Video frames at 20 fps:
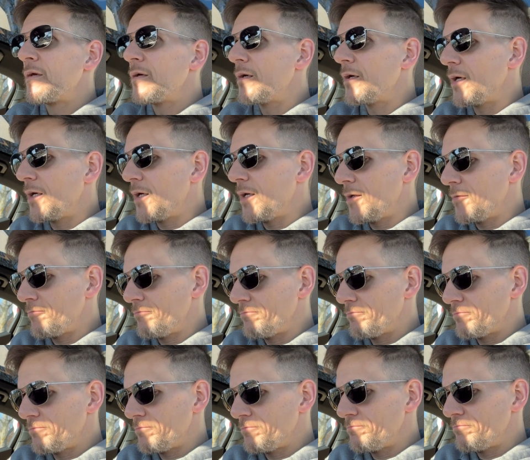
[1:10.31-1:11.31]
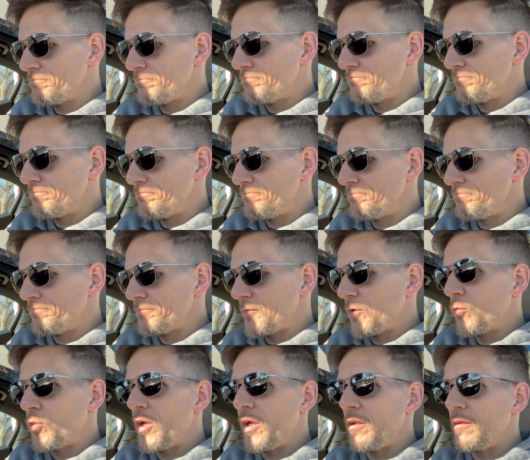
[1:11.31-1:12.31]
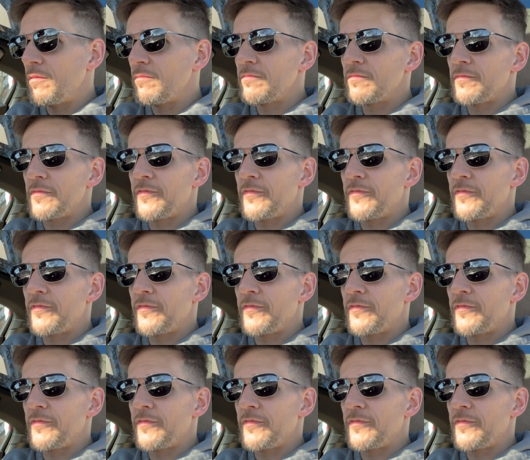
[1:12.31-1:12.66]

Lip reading: Well,